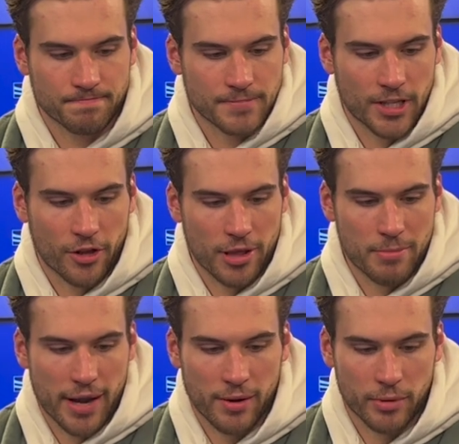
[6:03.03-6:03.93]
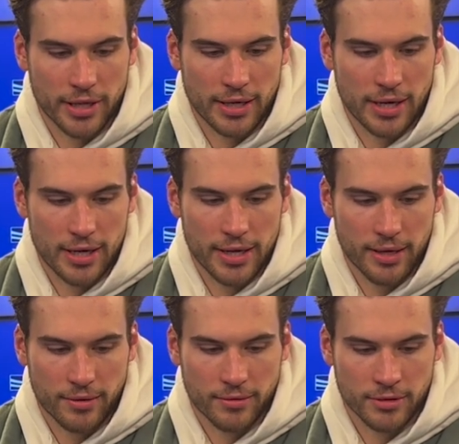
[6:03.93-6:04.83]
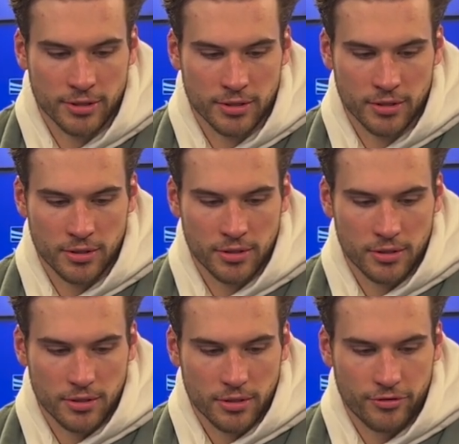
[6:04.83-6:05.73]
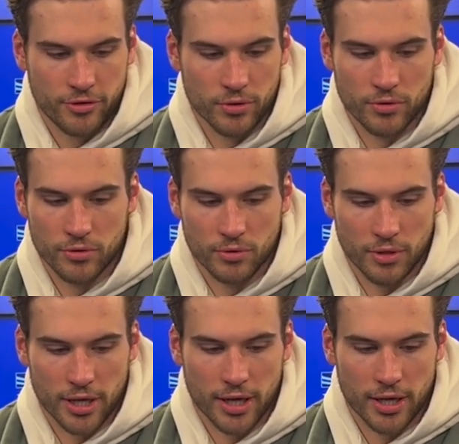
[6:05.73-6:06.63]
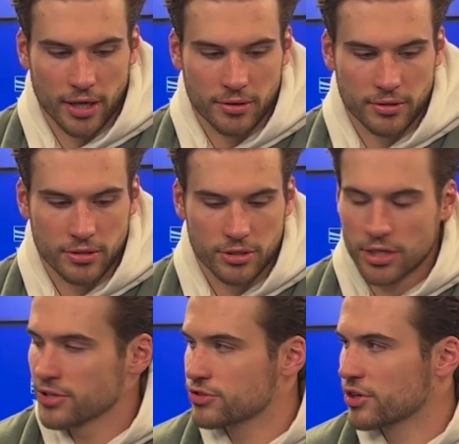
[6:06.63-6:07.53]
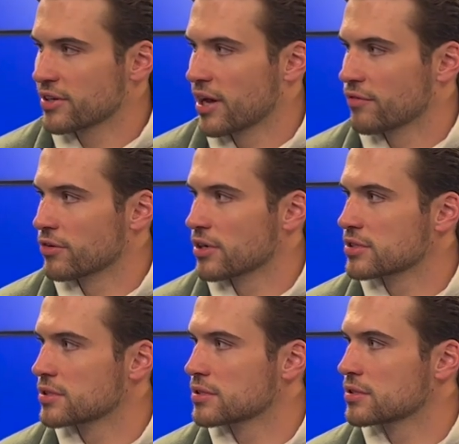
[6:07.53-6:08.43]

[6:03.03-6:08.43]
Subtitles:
you know, they made it when they needed it, and a few shots tricked out for us.